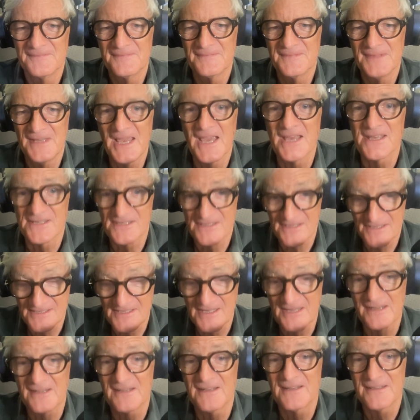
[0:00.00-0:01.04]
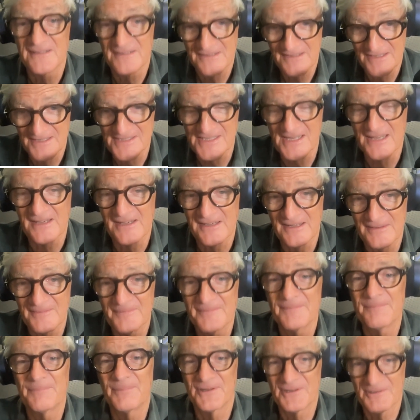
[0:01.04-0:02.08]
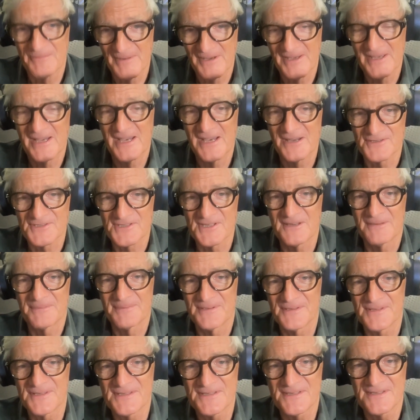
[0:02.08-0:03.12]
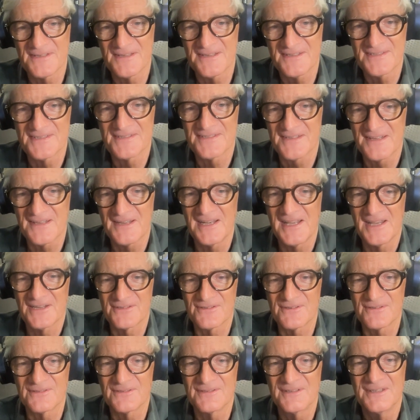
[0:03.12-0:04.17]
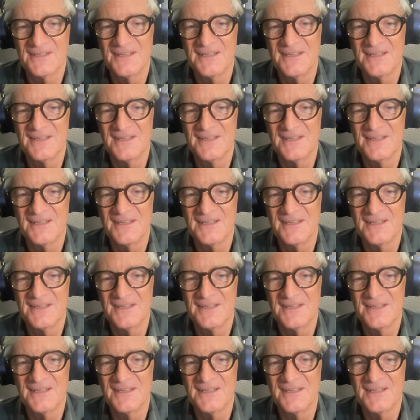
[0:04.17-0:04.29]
Yes, exactly. Putting my house up as collateral.